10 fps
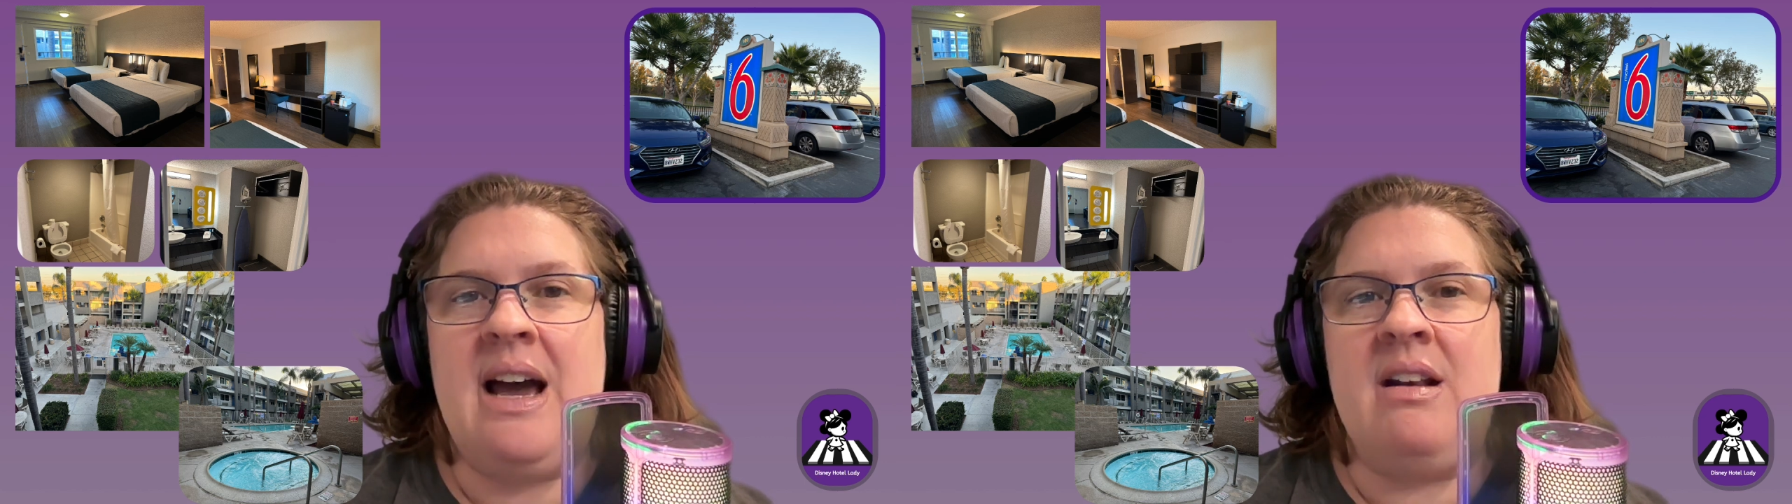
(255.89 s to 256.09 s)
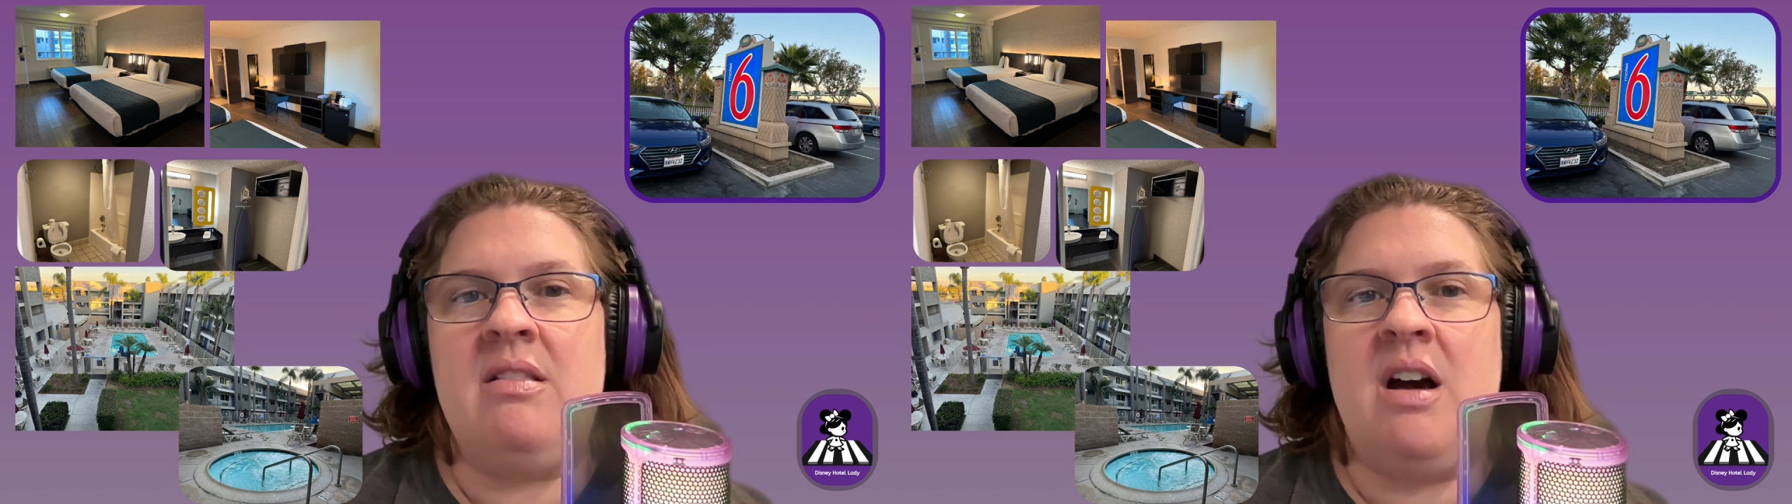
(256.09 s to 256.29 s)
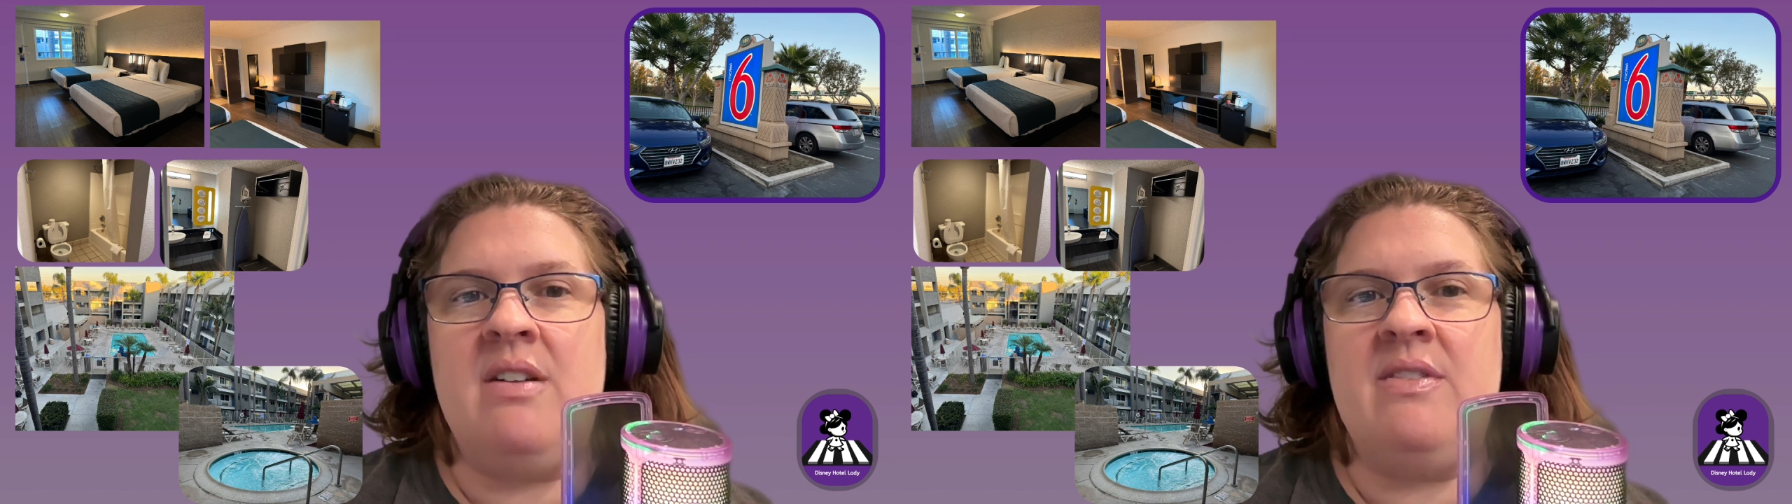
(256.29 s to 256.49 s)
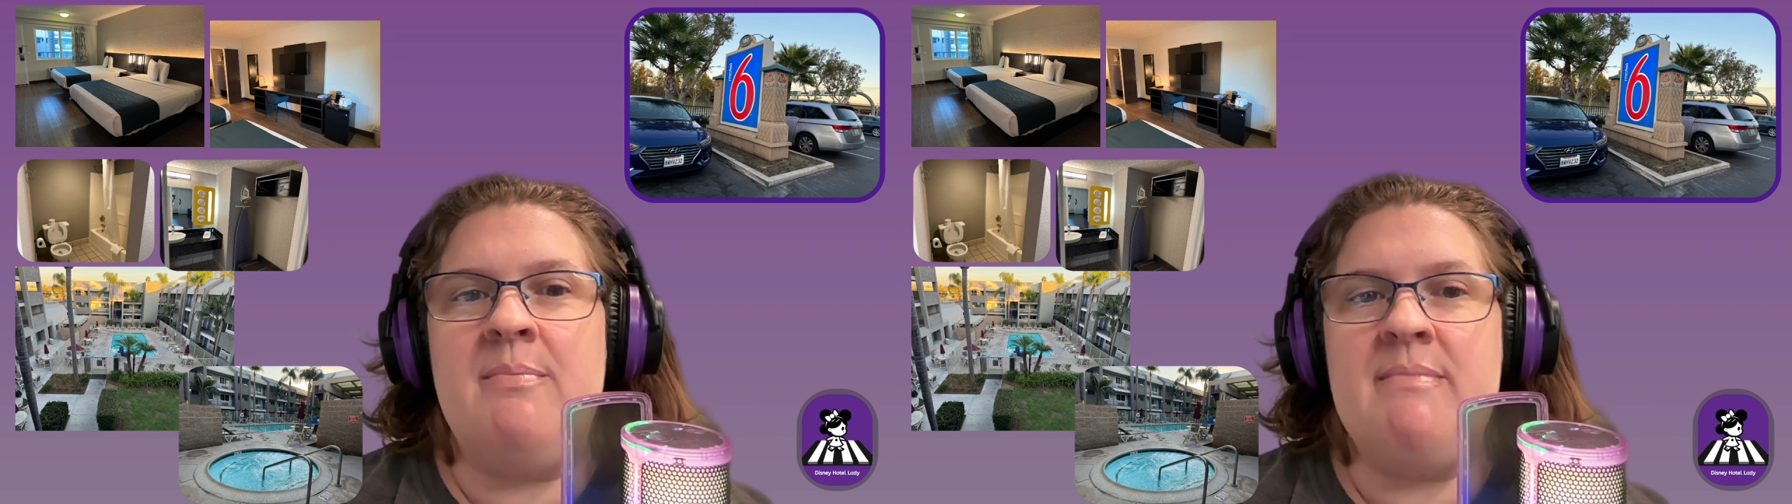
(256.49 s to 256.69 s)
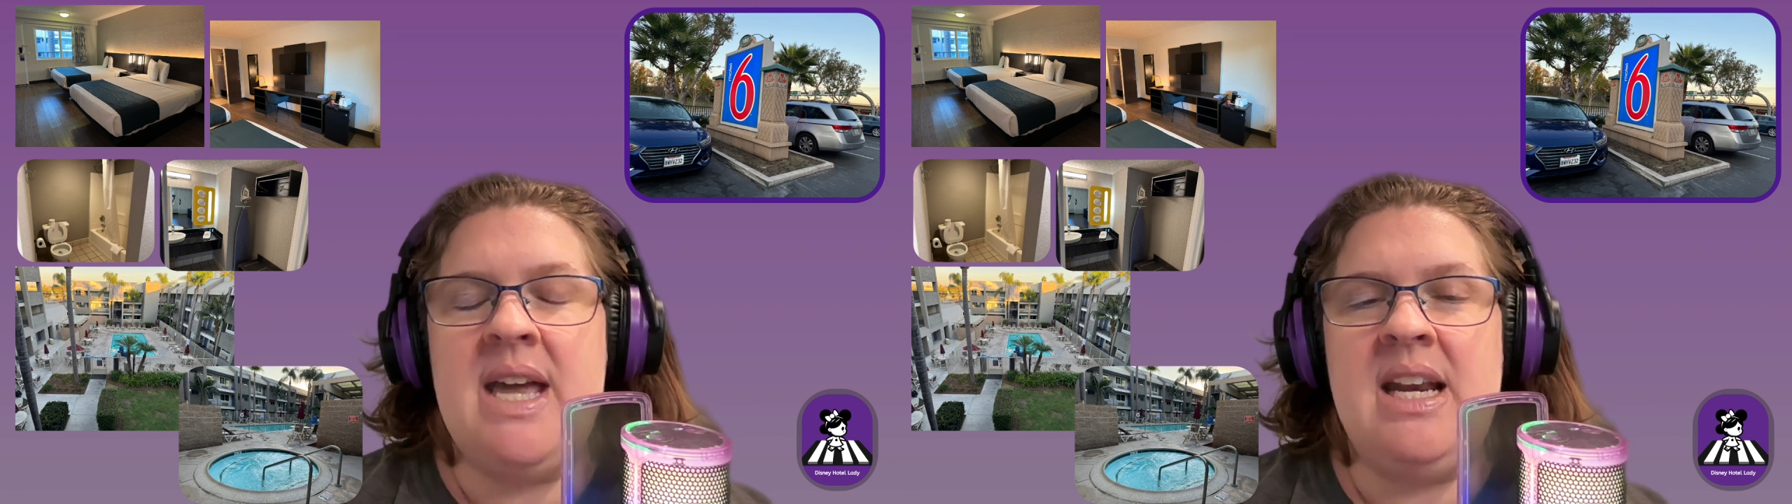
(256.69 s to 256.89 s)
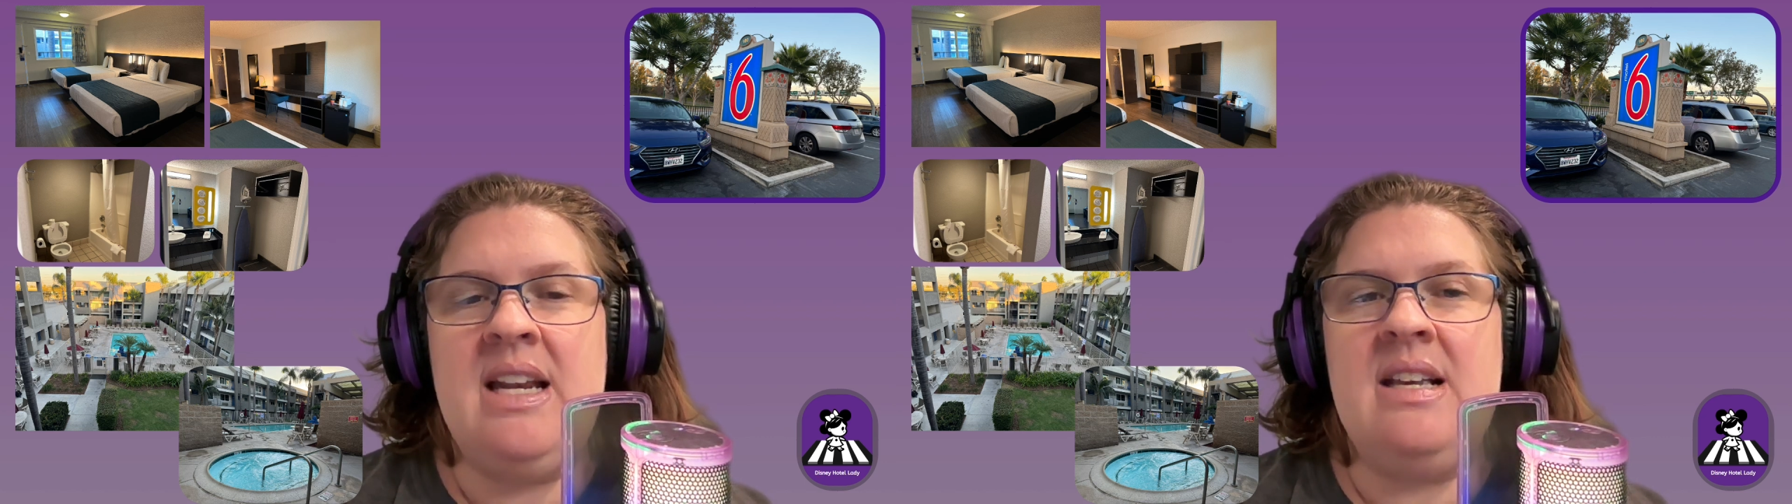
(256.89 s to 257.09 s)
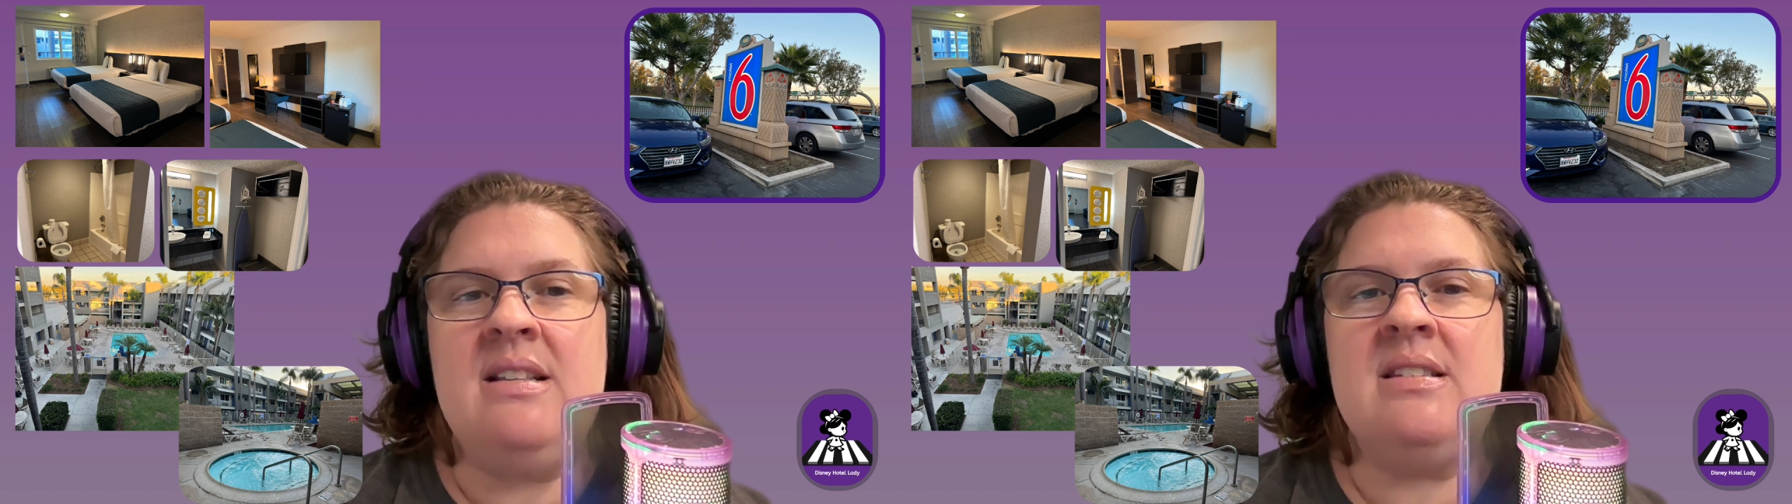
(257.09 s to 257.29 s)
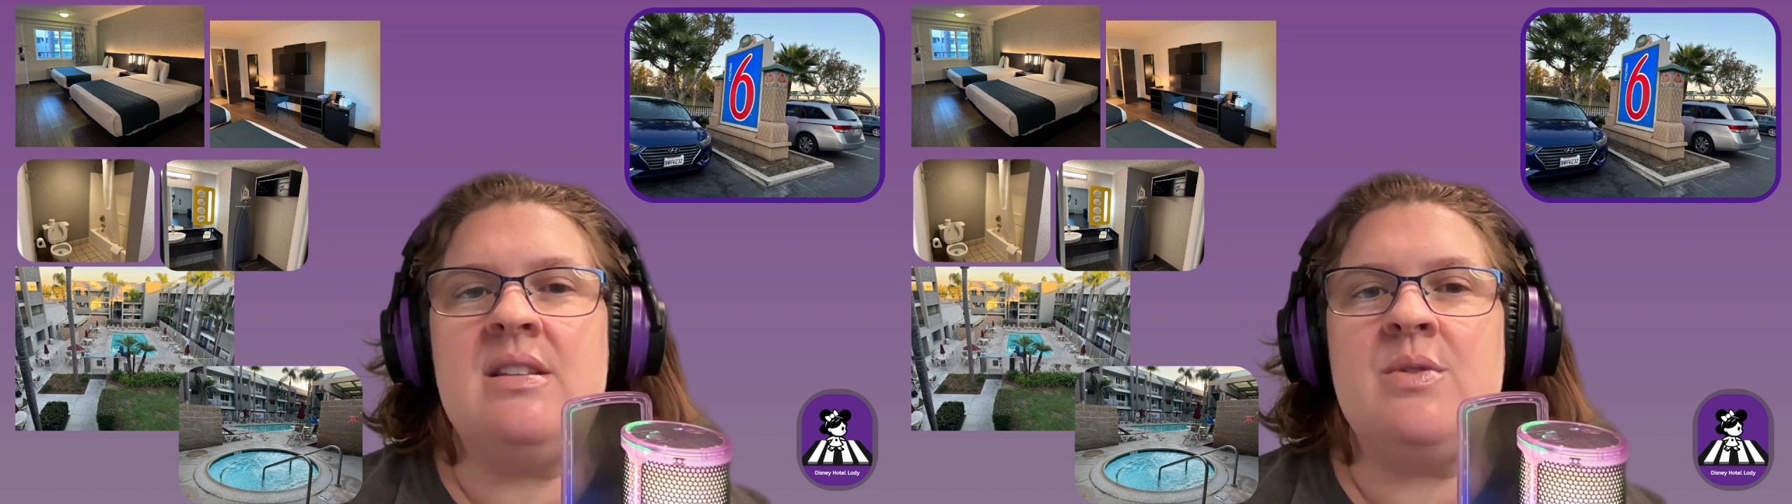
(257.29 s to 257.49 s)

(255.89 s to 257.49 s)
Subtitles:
had a lot of amenities.